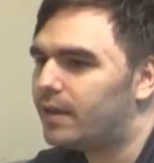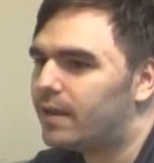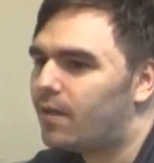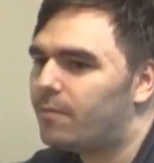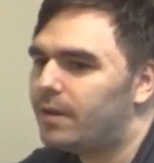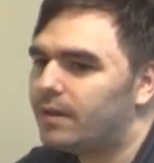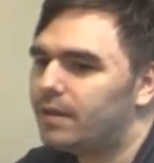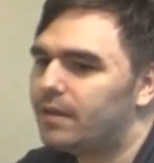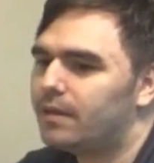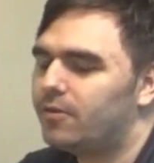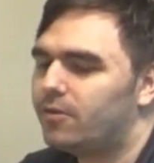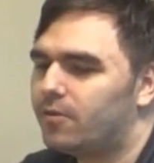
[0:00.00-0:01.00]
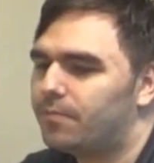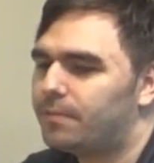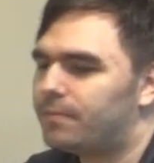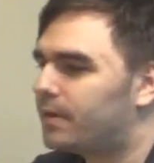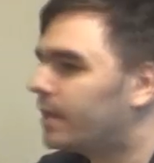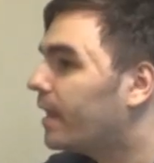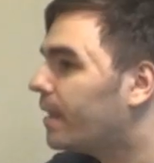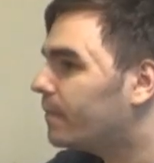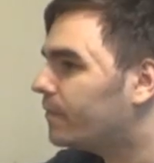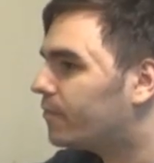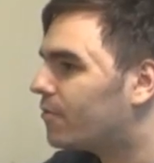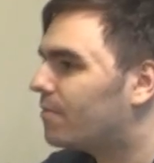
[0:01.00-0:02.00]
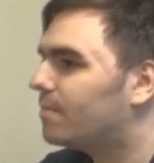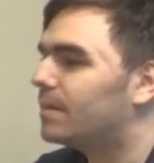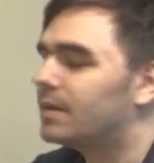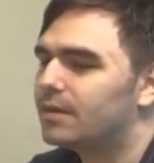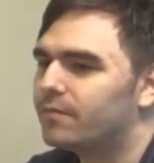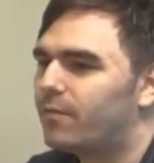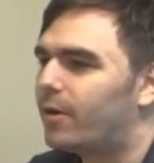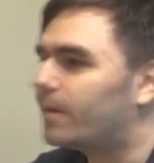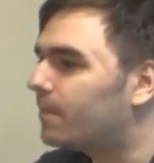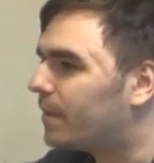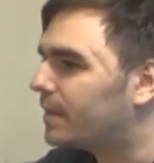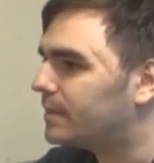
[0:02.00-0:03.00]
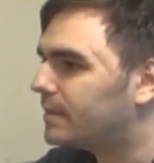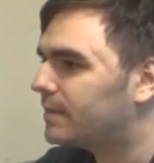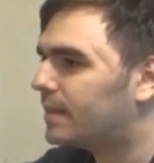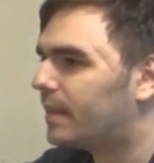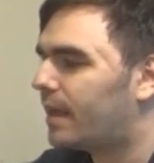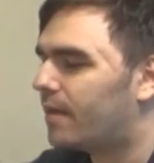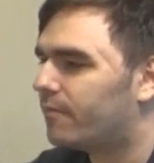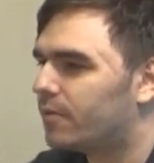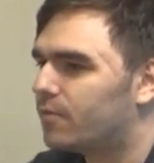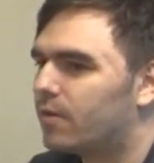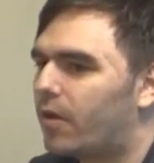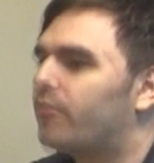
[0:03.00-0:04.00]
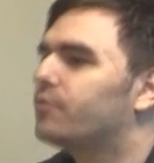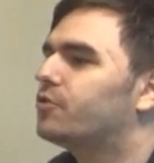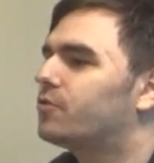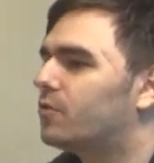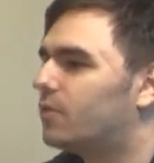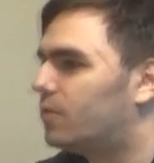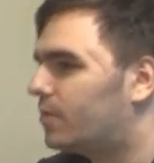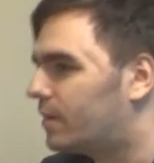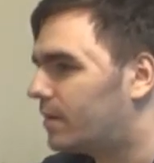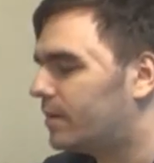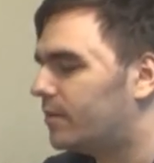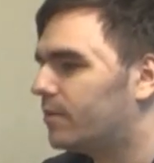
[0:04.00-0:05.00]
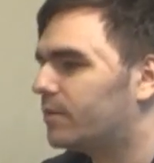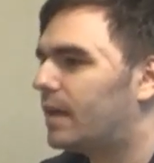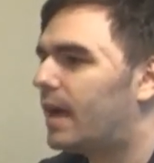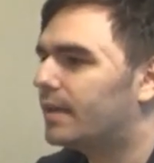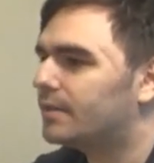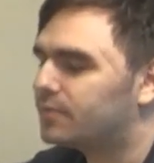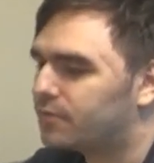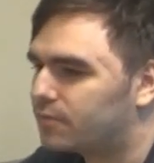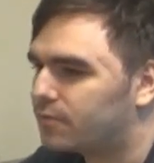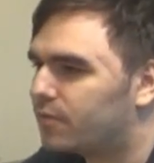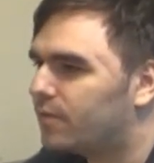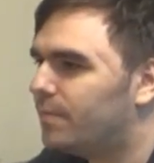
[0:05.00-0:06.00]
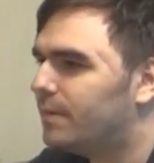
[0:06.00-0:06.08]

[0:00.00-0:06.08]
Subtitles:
at how many, people came from foreign places that have no cultural or, ties to Europe.